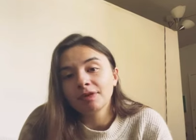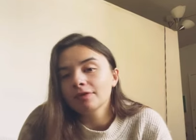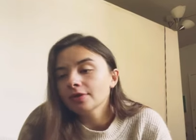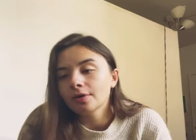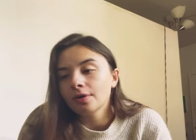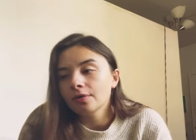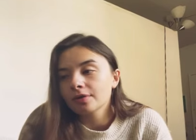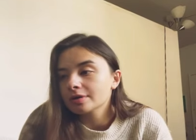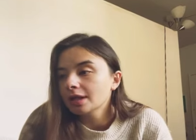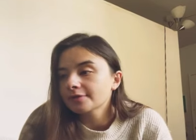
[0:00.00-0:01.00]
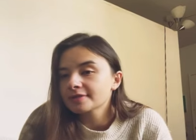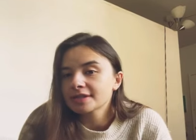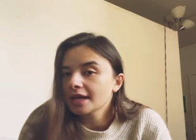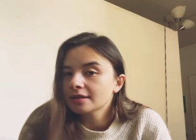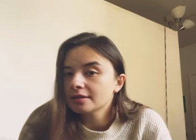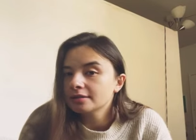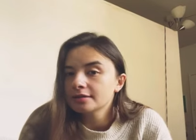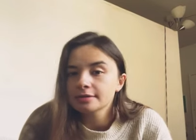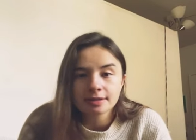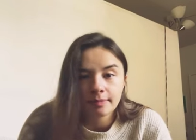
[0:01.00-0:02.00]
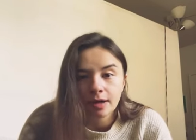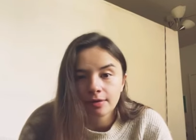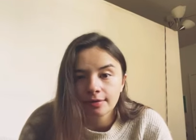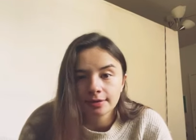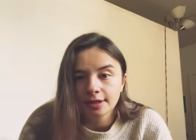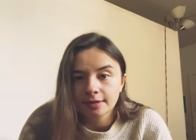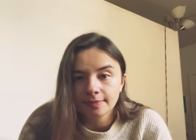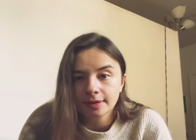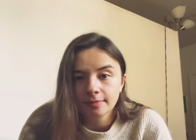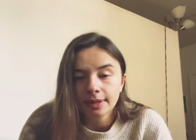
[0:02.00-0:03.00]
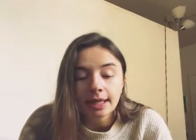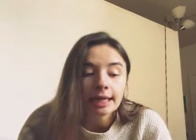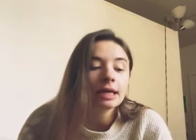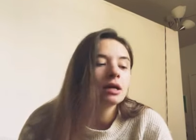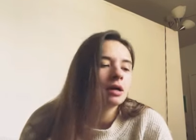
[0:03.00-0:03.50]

even though there are a lot of scandals about Airbnb,